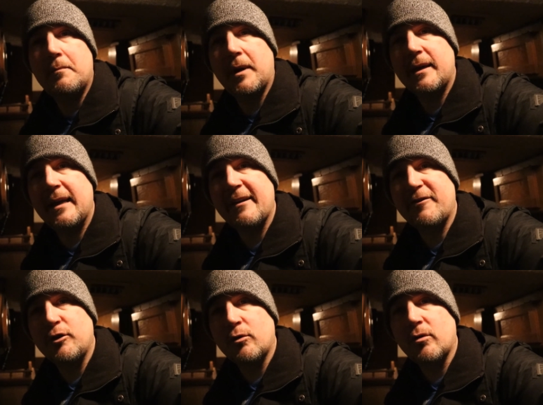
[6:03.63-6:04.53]
But
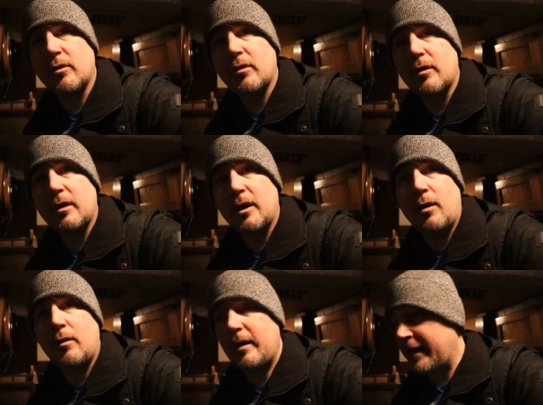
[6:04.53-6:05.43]
if you're, you
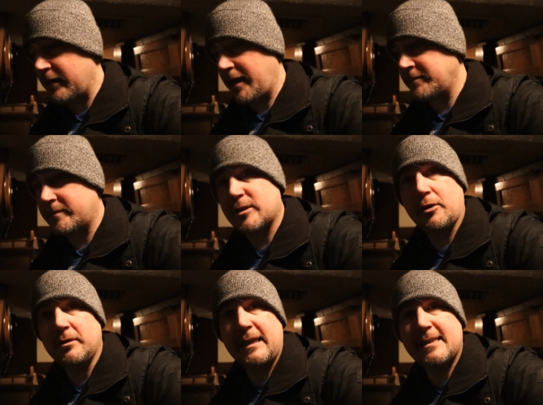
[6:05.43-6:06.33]
know, and
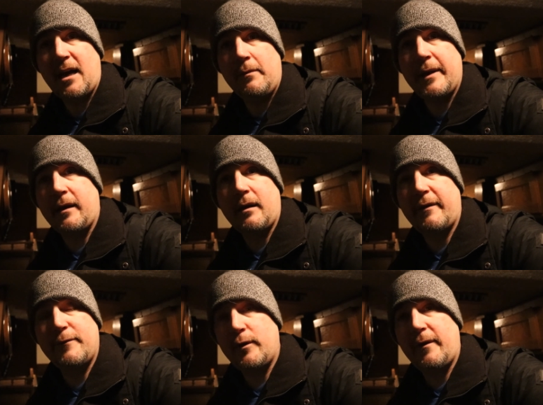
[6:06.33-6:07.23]
certainly tell me
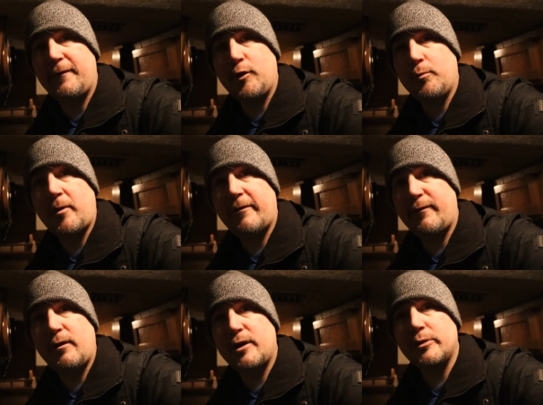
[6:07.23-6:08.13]
if you
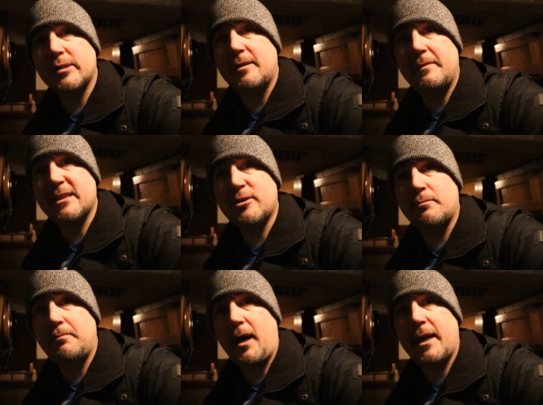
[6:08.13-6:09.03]
prefer using a Mr.
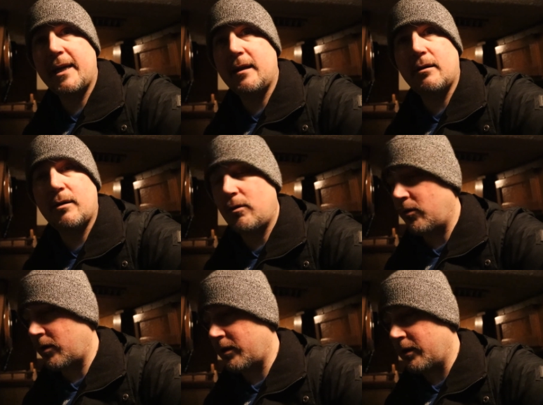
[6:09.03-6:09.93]
Buddy
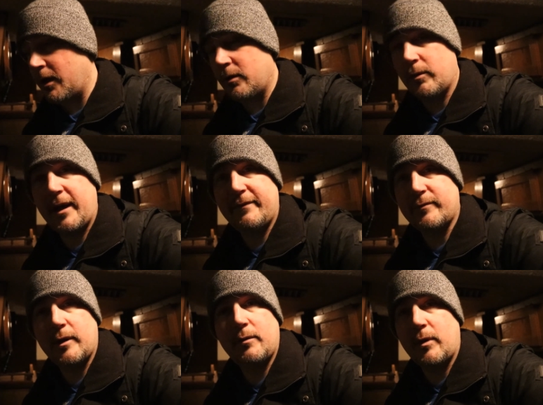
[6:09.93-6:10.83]
or Wave
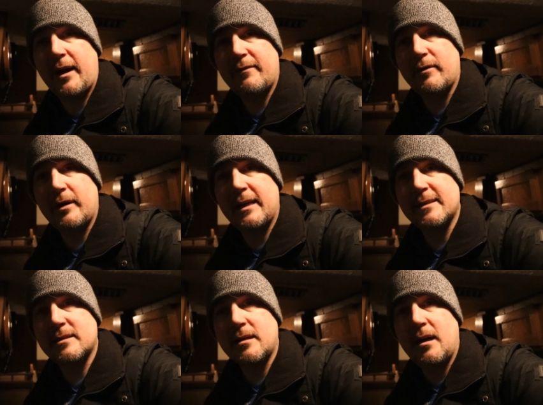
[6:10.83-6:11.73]
3, whatever it
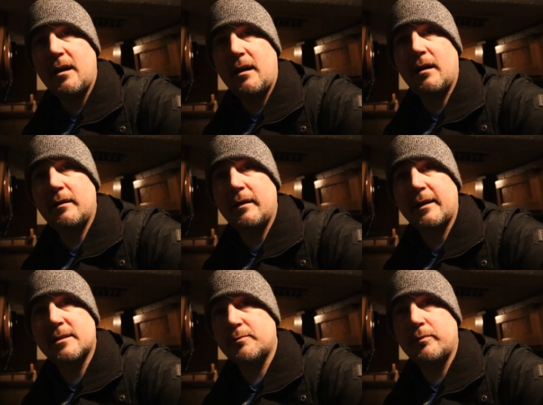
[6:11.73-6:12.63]
is,
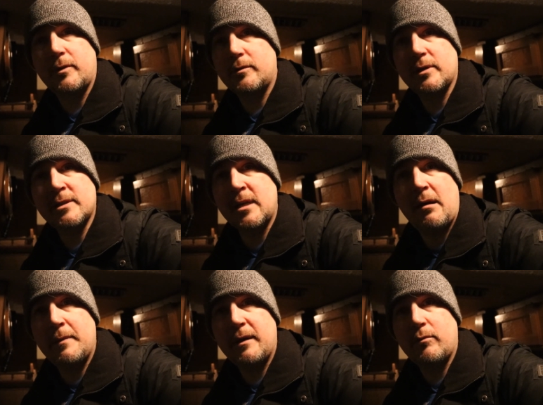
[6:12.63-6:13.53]
just tell
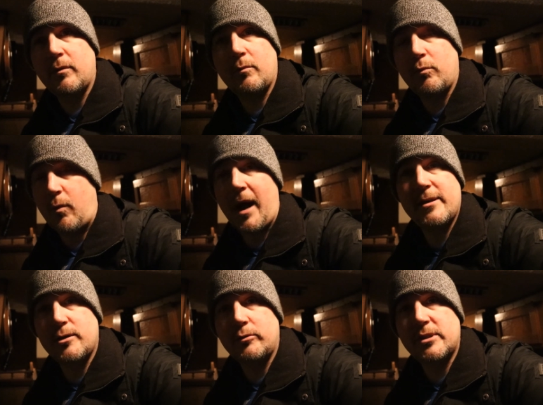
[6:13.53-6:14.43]
me why
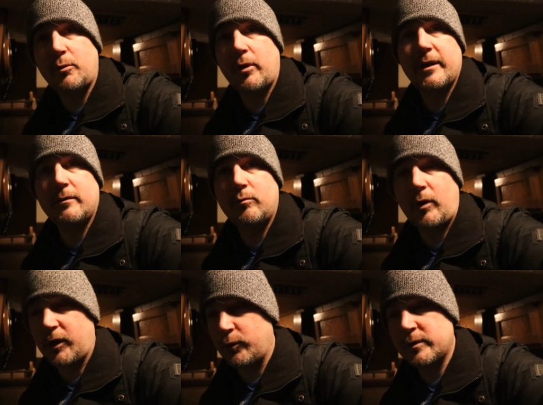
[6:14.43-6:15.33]
you use it,
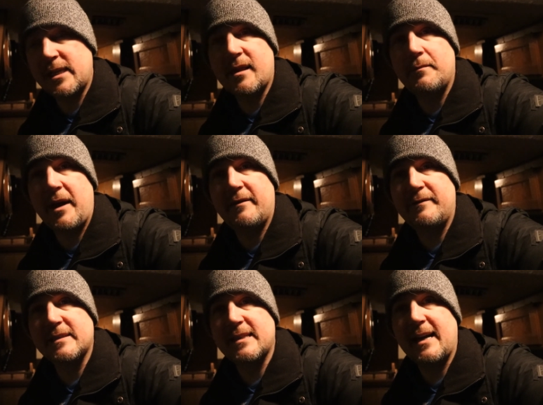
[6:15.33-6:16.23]
what you see the
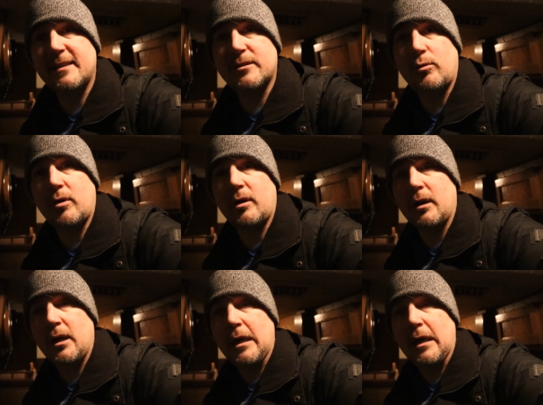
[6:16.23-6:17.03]
benefits as, or